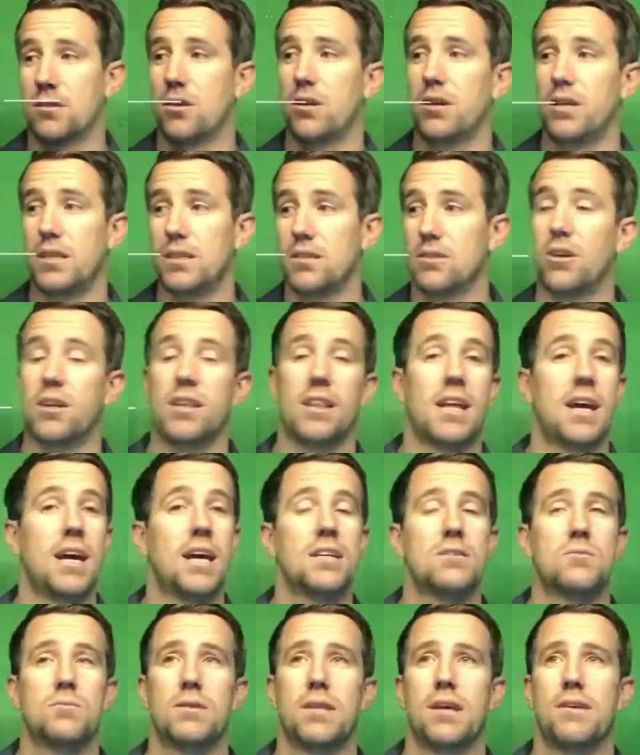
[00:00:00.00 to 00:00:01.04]
inside,
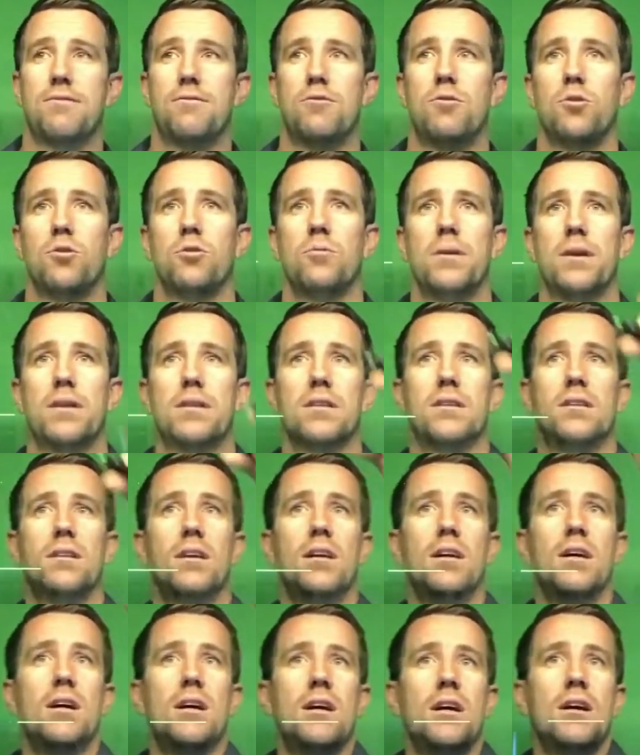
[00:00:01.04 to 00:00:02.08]
last with our FOIL method.
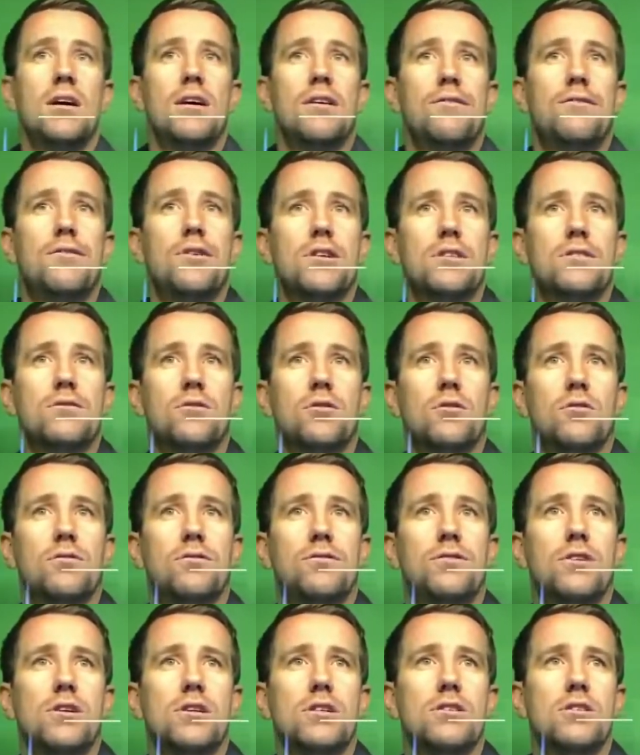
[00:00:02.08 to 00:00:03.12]
First of all,
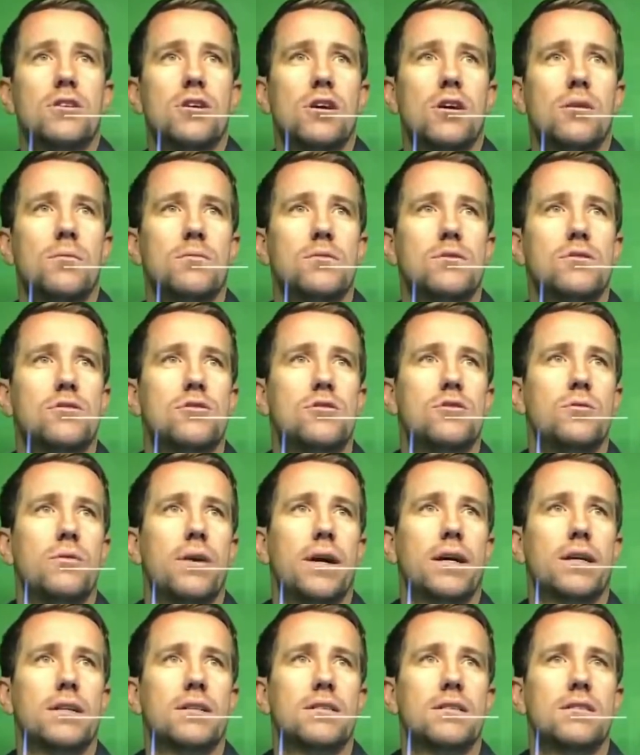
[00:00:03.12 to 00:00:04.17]
first terms,
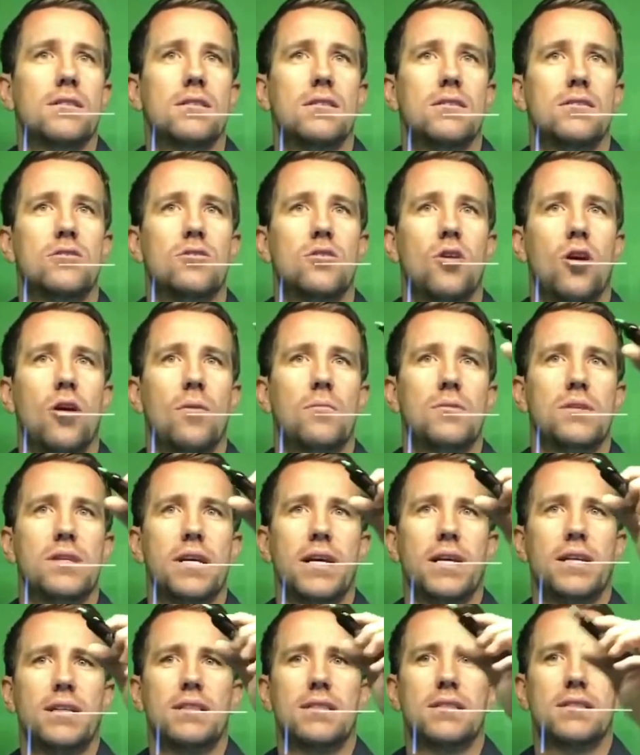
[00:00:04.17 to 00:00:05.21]
2x times
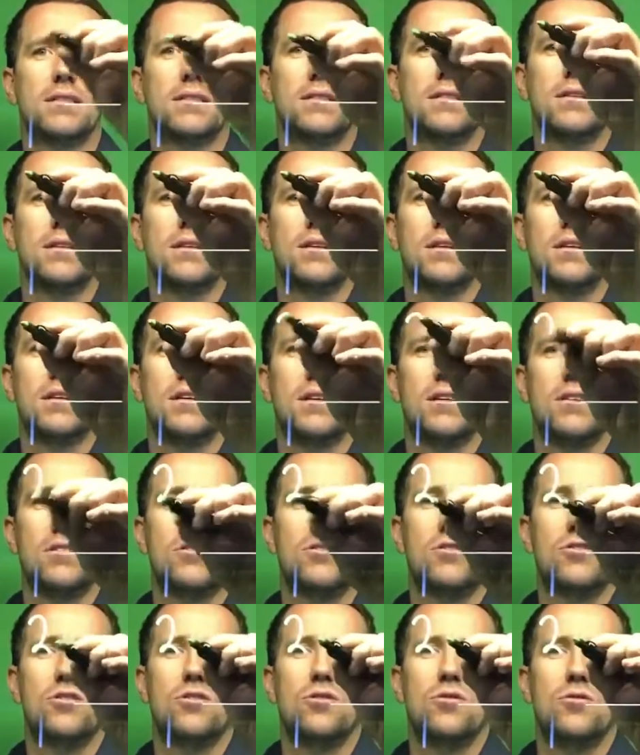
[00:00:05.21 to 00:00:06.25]
x is
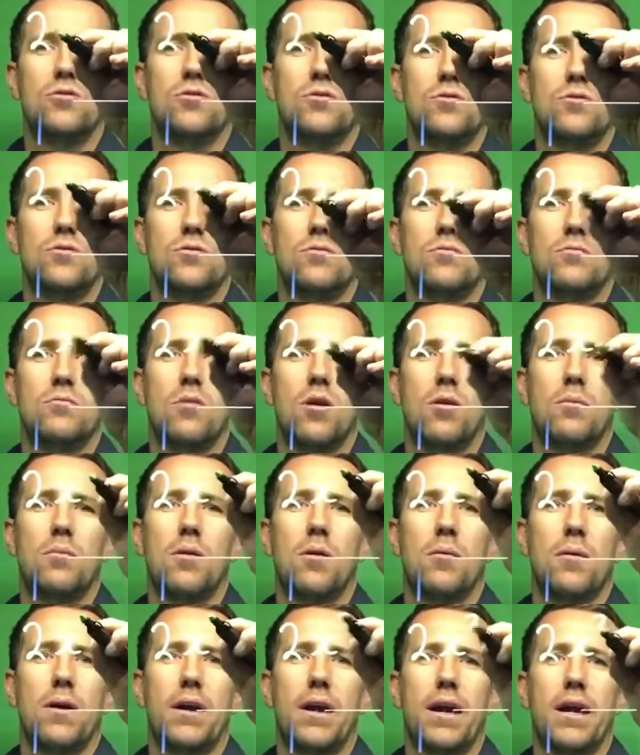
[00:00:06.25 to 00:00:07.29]
2
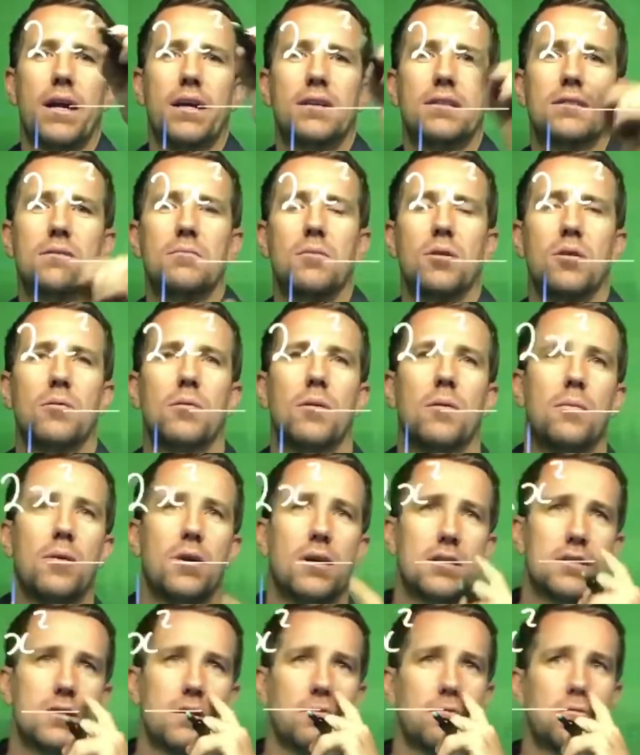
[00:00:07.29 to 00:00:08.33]
multiplied by x multiplied by
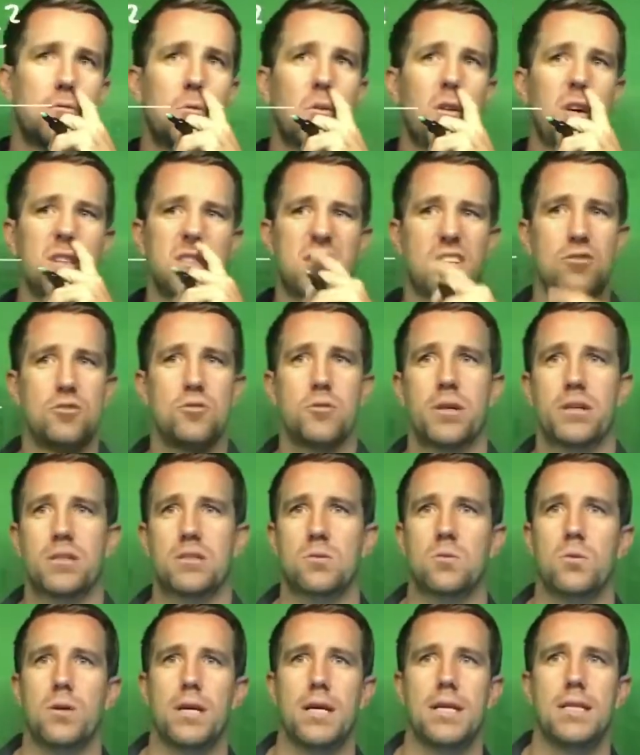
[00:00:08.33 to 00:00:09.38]
itself twice, so 2x
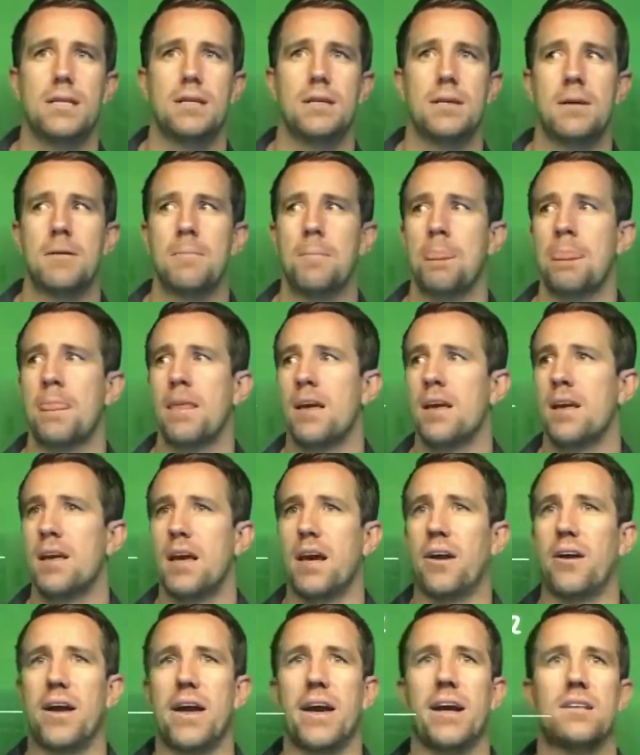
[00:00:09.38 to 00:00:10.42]
squared.
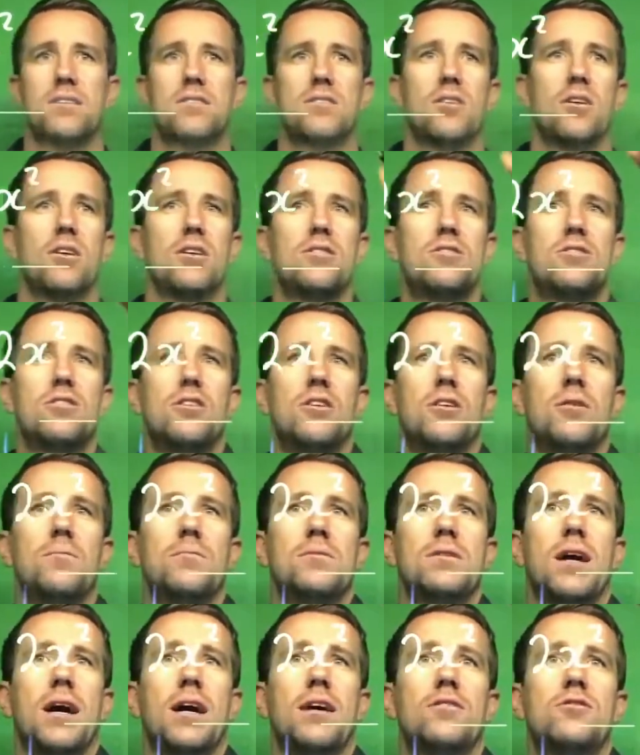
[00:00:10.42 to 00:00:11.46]
Our outside
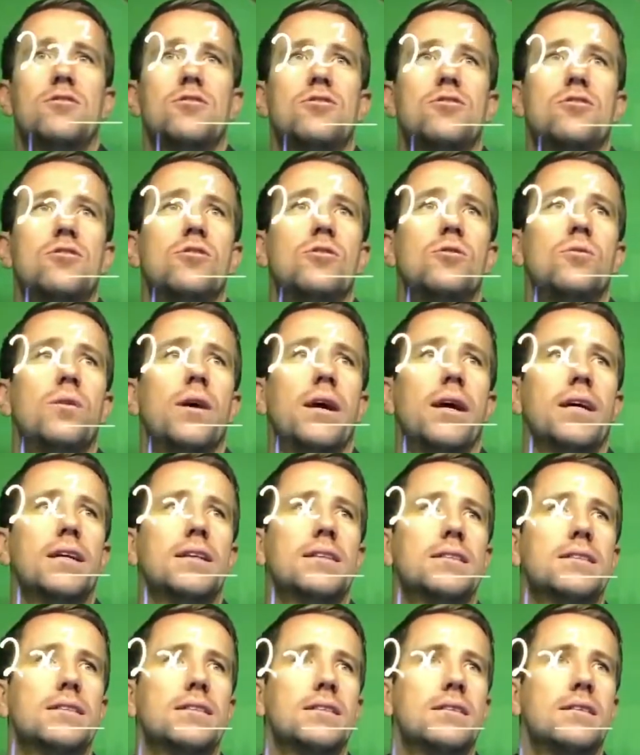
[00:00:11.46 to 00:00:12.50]
terms are
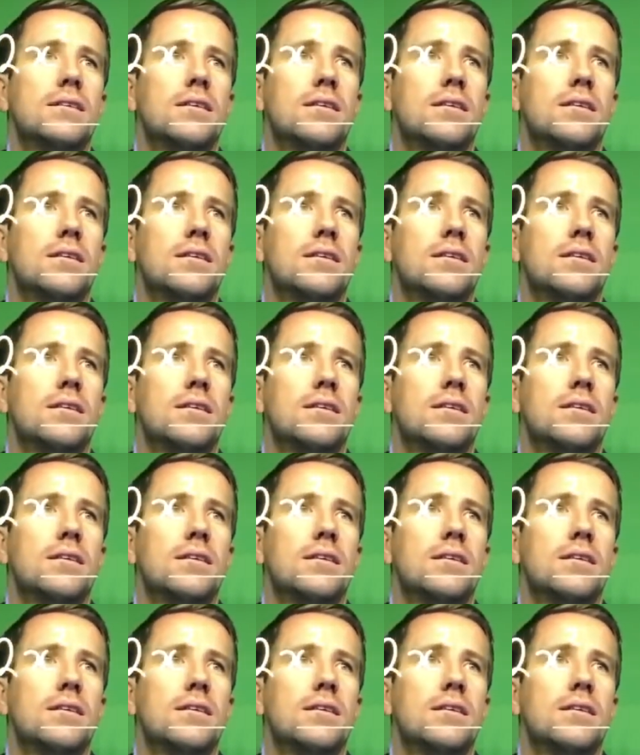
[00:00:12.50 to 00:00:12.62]
2x,